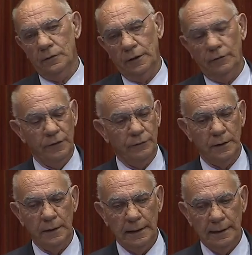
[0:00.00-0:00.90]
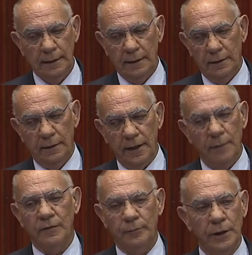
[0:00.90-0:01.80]
2050, the
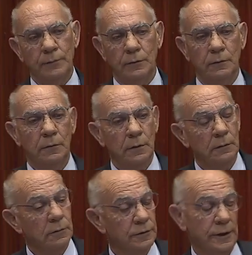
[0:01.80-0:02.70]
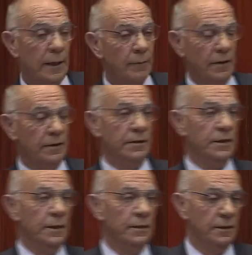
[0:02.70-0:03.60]
number of people who will succumb to this
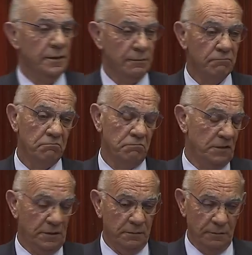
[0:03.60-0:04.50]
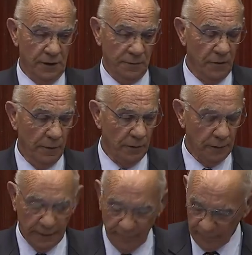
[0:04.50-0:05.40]
disease is just mind-boggling.